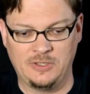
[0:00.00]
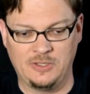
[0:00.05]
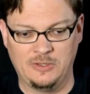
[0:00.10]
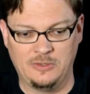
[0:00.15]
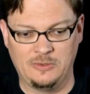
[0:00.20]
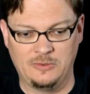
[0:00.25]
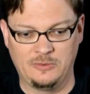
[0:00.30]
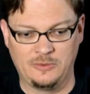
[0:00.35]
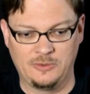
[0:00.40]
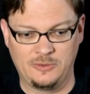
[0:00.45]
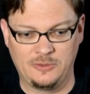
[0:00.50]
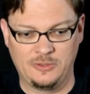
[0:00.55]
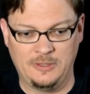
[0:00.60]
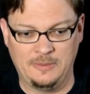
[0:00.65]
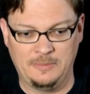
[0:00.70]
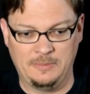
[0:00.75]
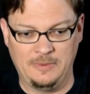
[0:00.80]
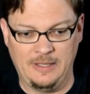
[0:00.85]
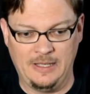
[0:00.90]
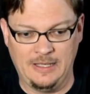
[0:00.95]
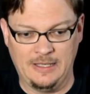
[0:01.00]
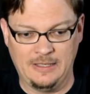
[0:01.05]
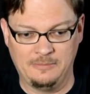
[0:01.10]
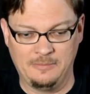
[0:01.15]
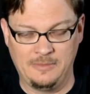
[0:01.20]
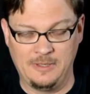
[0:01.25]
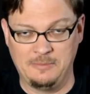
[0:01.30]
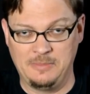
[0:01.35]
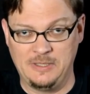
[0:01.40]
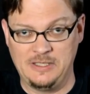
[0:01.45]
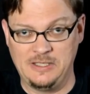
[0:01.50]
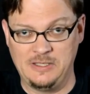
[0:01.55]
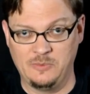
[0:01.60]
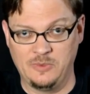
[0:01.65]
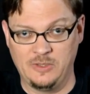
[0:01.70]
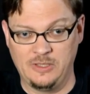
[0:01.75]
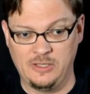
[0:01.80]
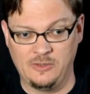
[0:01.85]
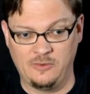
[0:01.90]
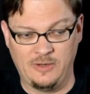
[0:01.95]
or Trip and
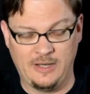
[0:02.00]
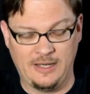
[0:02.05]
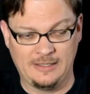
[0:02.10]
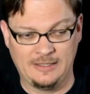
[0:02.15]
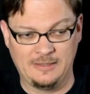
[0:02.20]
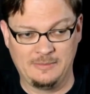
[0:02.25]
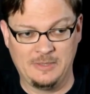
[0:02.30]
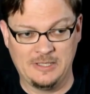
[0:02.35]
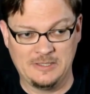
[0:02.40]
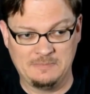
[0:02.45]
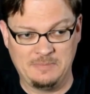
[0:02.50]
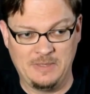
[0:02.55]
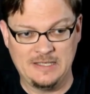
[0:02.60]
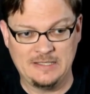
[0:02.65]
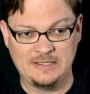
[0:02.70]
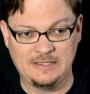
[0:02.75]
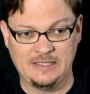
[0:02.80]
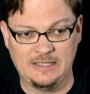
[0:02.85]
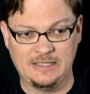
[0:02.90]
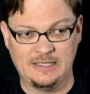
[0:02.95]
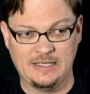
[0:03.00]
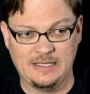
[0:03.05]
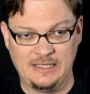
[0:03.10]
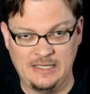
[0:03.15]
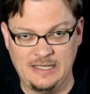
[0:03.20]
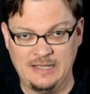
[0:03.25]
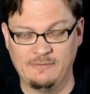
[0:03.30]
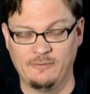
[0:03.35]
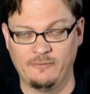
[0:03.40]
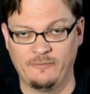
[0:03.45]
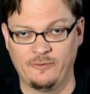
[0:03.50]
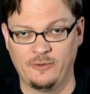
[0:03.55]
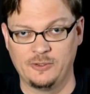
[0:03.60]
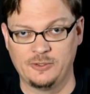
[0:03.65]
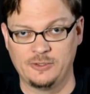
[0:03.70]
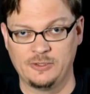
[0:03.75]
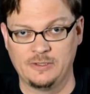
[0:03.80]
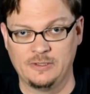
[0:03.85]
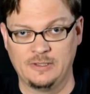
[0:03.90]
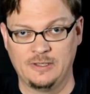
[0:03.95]
BT-1 interact, I mean, it's basically an evil
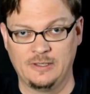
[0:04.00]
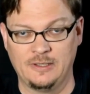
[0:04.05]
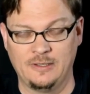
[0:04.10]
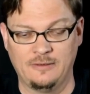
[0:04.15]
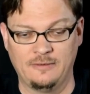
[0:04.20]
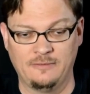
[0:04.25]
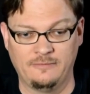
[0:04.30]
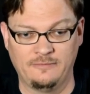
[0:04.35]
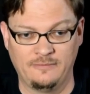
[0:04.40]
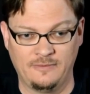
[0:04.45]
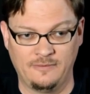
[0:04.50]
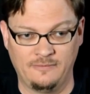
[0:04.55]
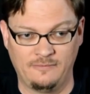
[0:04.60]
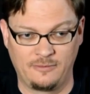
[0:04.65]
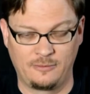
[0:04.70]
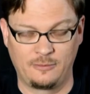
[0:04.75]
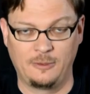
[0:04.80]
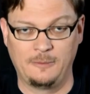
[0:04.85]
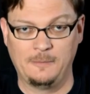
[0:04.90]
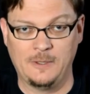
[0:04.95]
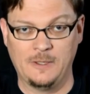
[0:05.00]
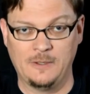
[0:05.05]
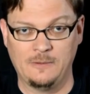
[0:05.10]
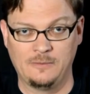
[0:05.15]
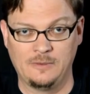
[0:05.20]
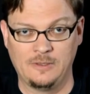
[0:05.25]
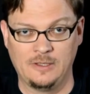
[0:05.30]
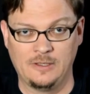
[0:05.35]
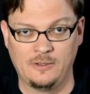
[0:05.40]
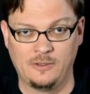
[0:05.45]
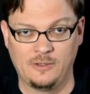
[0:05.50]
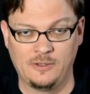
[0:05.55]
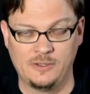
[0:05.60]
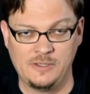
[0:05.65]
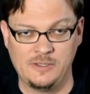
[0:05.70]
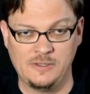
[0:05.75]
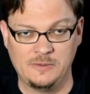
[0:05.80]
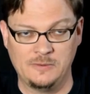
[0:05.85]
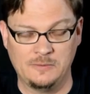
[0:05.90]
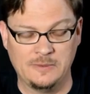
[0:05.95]
version of 3PO and
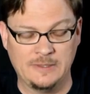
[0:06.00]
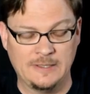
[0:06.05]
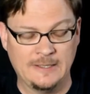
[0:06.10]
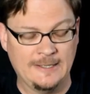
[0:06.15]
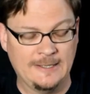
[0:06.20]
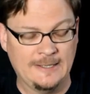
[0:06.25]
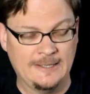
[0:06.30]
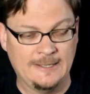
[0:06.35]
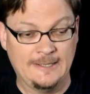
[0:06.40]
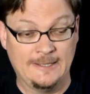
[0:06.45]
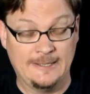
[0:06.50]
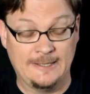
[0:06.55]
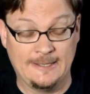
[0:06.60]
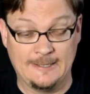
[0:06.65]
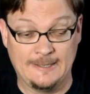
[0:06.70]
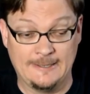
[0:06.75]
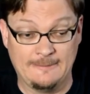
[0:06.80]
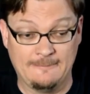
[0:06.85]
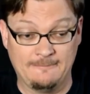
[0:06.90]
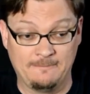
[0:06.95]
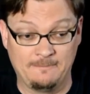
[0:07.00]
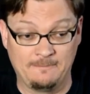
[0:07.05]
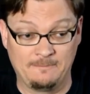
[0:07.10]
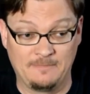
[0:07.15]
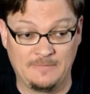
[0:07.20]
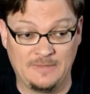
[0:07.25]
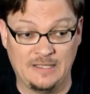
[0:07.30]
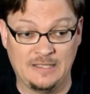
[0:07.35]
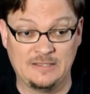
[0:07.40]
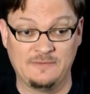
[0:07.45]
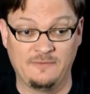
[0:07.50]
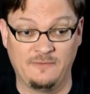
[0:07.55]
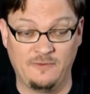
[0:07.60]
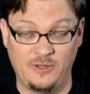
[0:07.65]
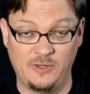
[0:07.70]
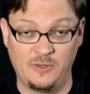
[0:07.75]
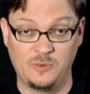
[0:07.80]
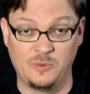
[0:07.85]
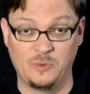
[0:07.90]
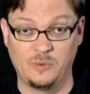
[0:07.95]
R2. It's
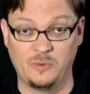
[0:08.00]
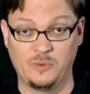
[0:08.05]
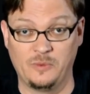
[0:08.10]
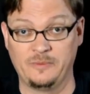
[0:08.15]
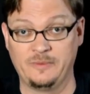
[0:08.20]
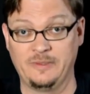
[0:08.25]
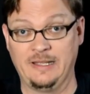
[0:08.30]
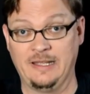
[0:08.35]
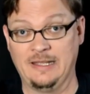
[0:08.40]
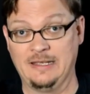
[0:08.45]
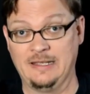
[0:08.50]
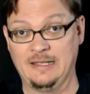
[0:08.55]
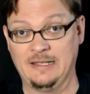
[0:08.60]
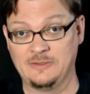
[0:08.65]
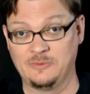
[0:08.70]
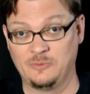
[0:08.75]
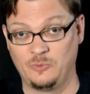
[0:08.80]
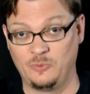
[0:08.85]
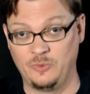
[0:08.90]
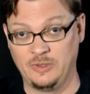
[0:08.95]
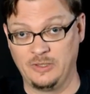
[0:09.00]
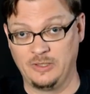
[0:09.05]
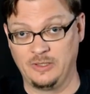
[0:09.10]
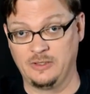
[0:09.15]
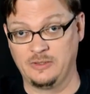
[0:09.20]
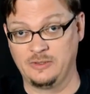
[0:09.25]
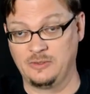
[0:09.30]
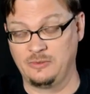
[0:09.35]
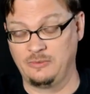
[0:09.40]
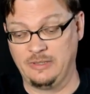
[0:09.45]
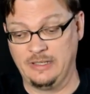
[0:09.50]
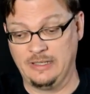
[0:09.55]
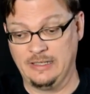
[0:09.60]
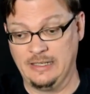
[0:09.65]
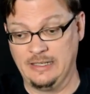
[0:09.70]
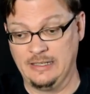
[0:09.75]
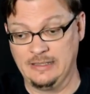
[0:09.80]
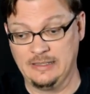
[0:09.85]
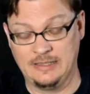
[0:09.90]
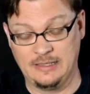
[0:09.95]
very cool, and it's really good to read.
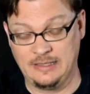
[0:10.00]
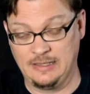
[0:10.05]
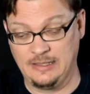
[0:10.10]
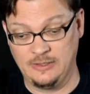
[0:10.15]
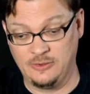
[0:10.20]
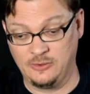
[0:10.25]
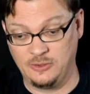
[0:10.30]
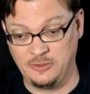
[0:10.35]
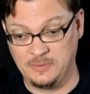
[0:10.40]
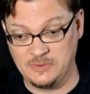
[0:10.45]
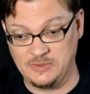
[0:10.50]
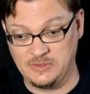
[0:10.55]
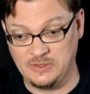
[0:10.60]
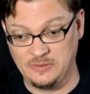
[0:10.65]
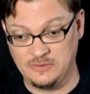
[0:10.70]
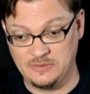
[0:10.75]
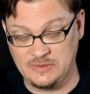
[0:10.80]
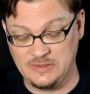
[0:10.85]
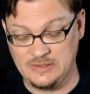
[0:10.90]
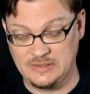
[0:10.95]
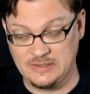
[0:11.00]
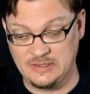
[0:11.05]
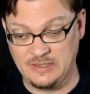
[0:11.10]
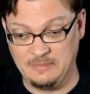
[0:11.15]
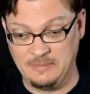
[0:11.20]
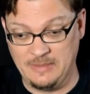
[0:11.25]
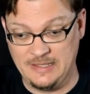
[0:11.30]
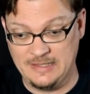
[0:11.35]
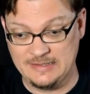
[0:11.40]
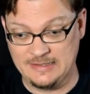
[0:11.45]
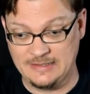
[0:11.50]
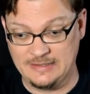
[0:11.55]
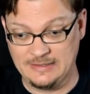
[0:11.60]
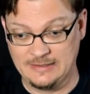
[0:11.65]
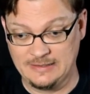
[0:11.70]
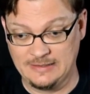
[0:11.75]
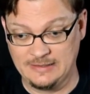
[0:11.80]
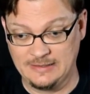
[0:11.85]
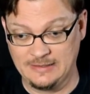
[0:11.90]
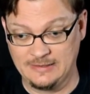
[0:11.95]
And again, 000 is just an
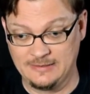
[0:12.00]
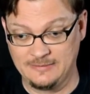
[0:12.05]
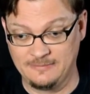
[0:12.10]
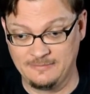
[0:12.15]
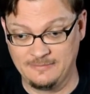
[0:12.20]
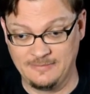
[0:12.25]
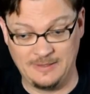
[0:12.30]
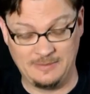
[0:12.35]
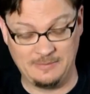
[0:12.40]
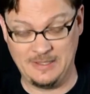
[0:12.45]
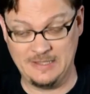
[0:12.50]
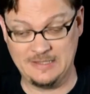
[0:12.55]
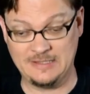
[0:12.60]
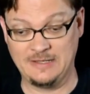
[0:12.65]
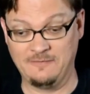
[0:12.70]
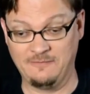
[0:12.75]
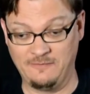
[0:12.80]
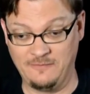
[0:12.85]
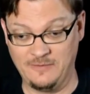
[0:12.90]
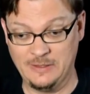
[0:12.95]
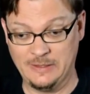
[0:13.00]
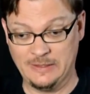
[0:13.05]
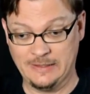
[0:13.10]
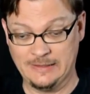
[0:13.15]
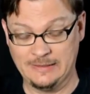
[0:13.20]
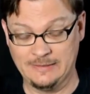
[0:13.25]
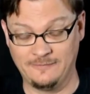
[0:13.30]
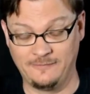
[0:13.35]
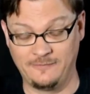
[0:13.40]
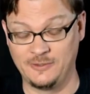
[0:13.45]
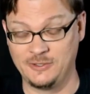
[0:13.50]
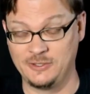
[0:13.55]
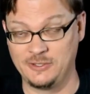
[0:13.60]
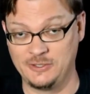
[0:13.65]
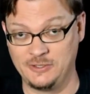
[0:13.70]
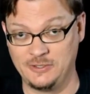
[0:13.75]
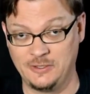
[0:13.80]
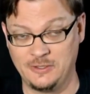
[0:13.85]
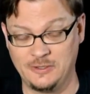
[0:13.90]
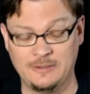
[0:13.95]
amazing villain for
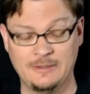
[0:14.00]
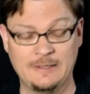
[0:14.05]
sure.